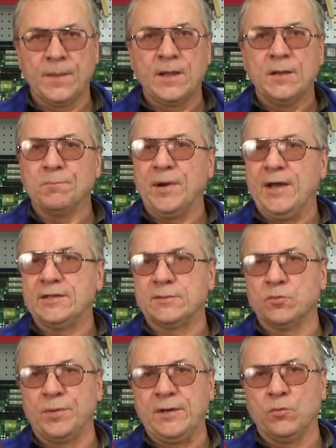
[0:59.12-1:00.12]
to 7
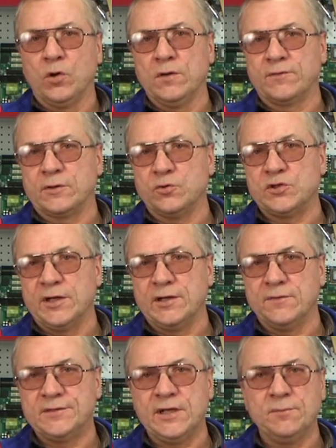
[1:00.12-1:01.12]
times.
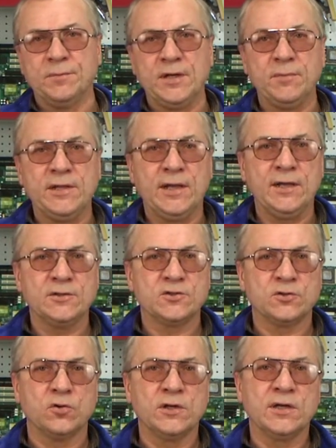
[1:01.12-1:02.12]
That's why only
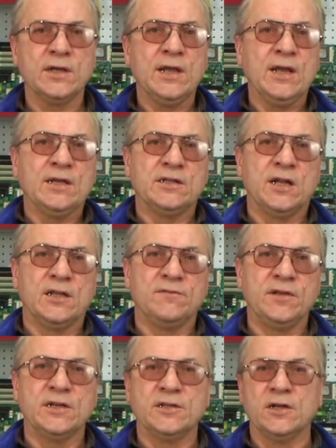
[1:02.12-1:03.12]
motors of
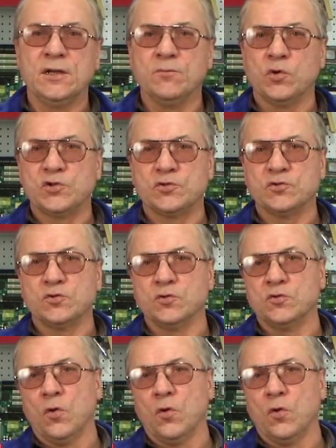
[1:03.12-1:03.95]
200 kilowatts